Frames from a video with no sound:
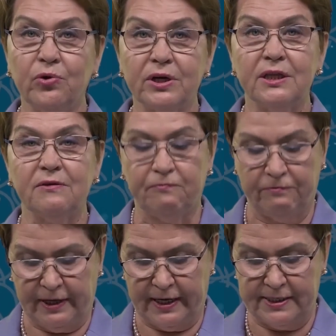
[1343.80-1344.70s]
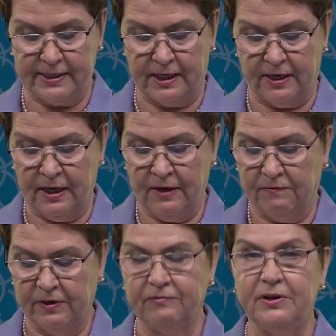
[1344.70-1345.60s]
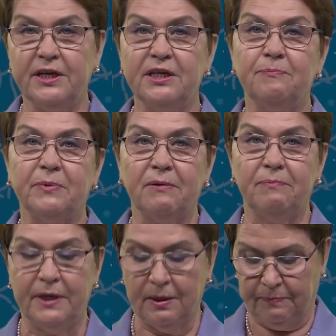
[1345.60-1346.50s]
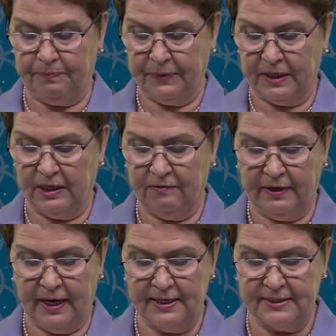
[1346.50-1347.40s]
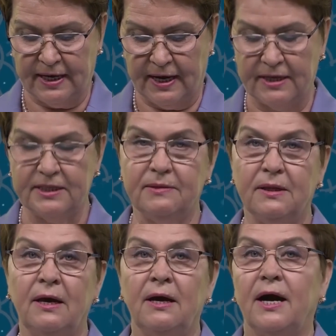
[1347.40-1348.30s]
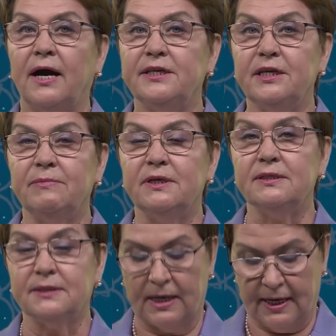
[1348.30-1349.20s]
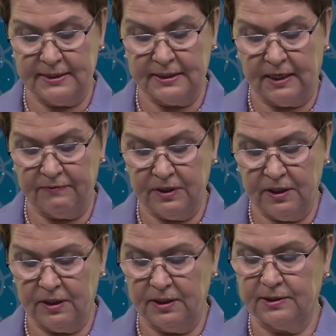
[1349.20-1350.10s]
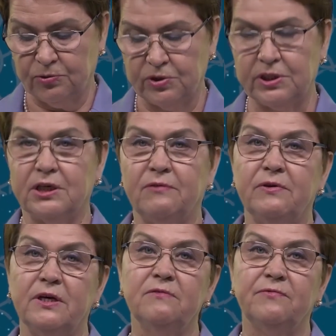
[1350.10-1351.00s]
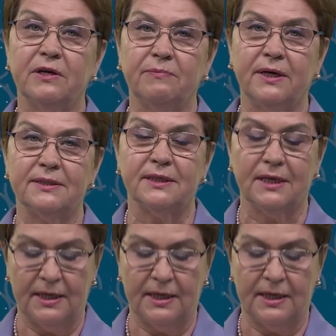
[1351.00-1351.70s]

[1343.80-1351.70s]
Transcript: of the population, to help the bodies and authorities of the government. And addressing these problems is one of the sources of